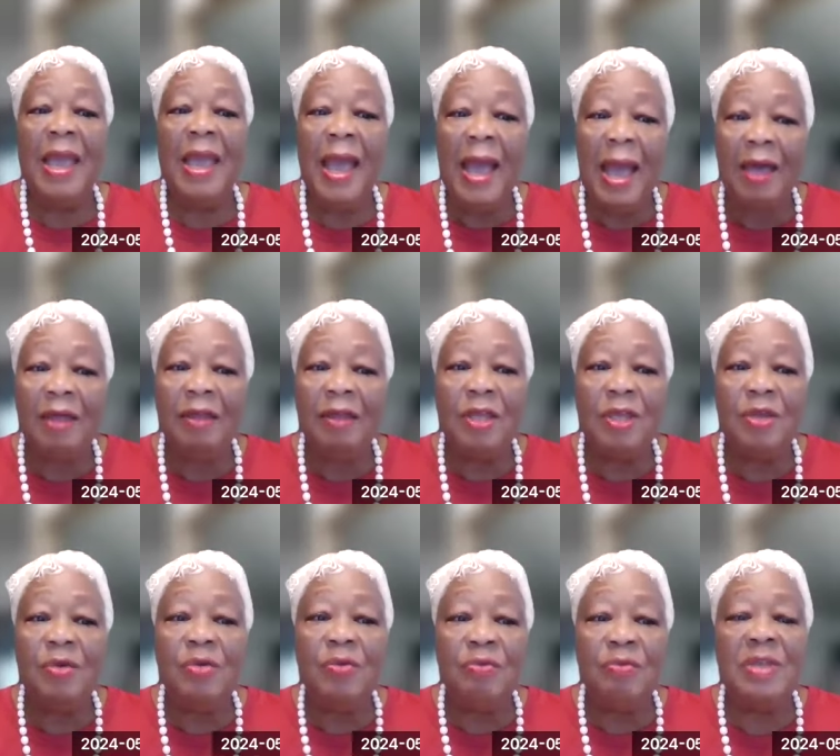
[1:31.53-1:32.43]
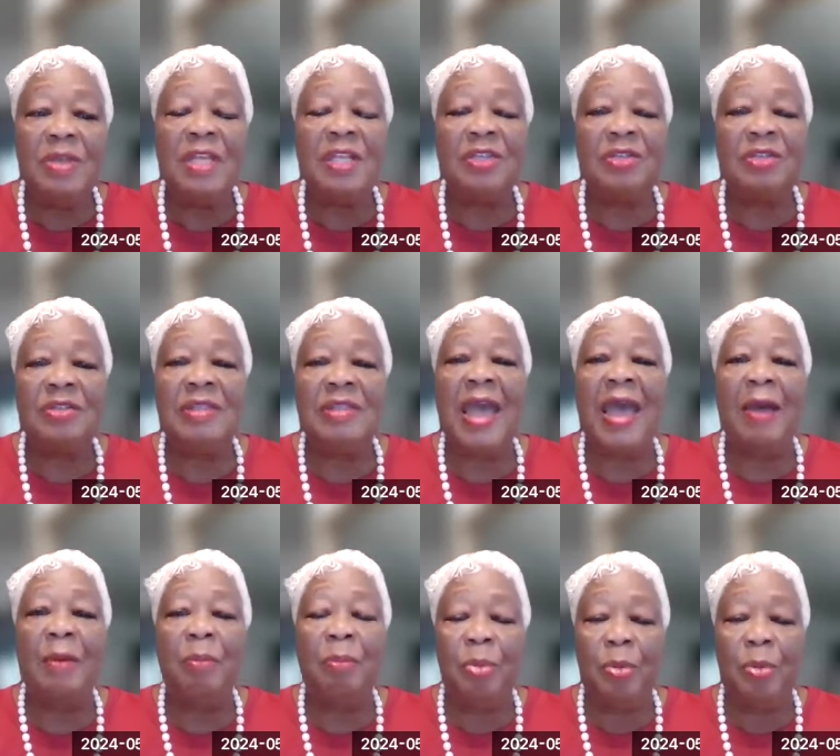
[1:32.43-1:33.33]
How do you reach
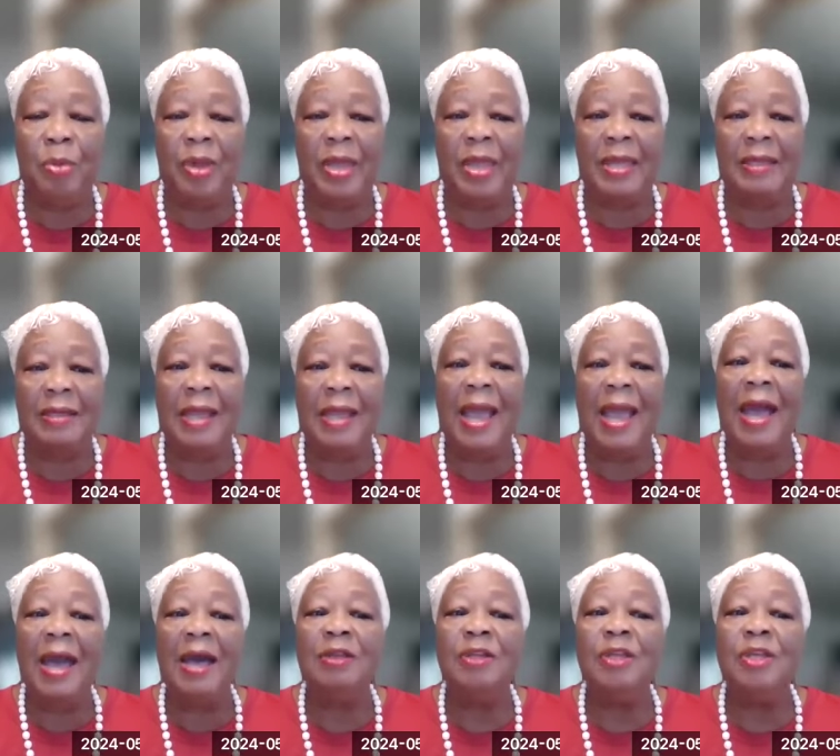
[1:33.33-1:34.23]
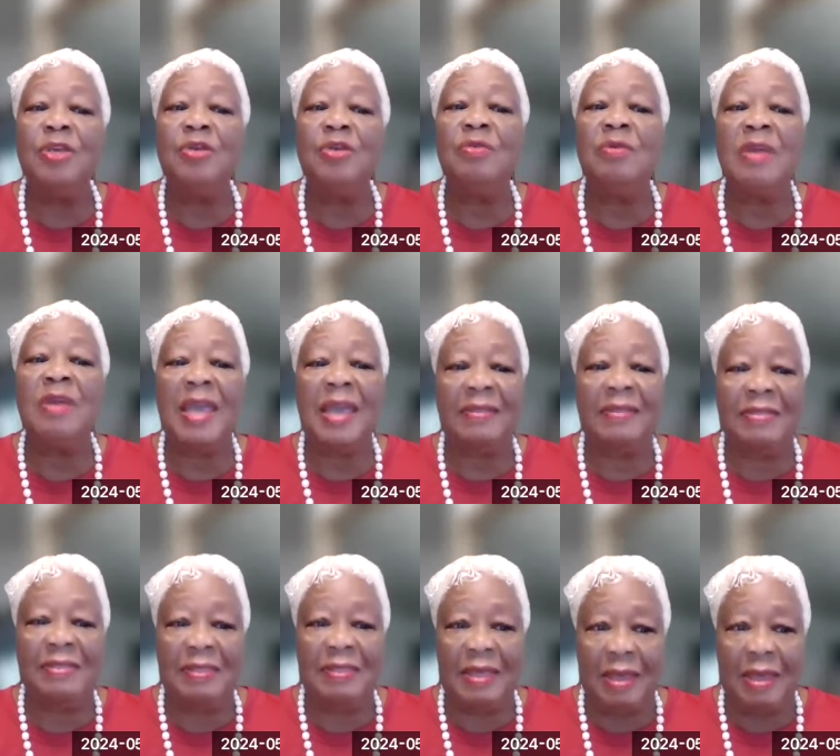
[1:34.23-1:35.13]
that point? How do you
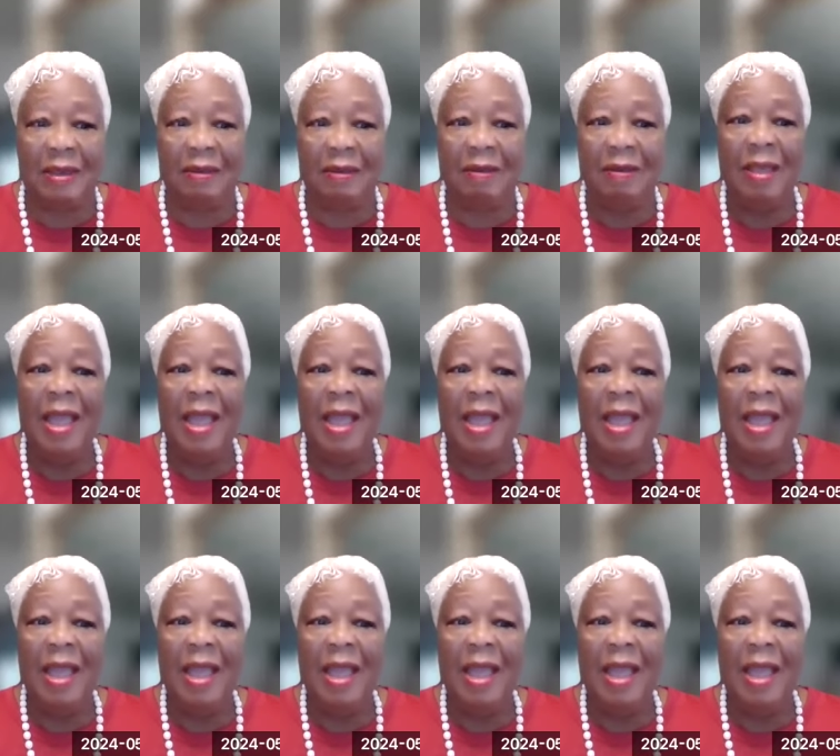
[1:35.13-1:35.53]
get there?